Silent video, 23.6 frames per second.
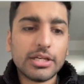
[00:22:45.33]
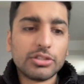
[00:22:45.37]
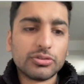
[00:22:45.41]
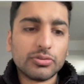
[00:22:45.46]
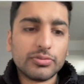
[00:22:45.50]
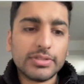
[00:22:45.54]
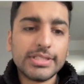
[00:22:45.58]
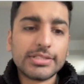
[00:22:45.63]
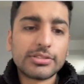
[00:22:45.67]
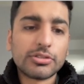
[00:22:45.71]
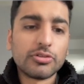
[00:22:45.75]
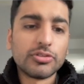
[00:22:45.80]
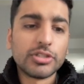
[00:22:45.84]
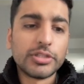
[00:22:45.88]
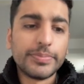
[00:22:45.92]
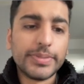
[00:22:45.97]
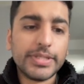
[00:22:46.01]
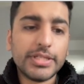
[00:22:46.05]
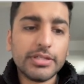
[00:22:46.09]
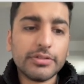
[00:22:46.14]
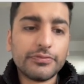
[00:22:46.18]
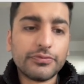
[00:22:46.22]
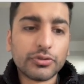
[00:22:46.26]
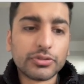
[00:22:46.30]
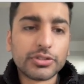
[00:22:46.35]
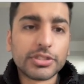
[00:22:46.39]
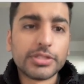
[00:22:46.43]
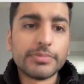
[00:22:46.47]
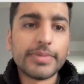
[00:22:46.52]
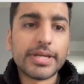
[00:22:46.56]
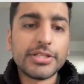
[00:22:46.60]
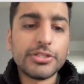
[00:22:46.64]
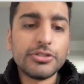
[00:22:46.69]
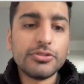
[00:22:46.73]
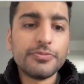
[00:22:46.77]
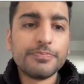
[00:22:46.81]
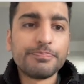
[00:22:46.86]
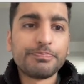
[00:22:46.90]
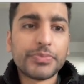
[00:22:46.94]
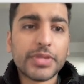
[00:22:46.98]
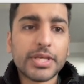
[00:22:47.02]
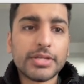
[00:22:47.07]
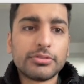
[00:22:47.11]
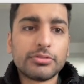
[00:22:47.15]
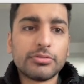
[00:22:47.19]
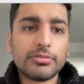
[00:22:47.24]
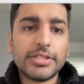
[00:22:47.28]
So these are going to be your footer menu.
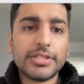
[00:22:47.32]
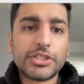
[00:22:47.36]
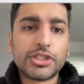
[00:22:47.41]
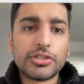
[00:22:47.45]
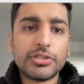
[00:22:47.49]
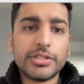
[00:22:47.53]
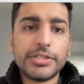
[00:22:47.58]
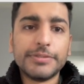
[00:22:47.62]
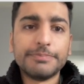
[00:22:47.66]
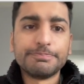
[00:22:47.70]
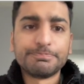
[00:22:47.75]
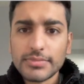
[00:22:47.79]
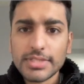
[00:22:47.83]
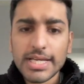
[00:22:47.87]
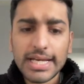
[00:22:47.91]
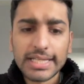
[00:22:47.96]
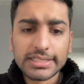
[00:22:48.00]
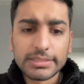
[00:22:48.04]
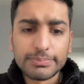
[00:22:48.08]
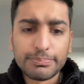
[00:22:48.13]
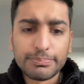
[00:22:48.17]
So literally at the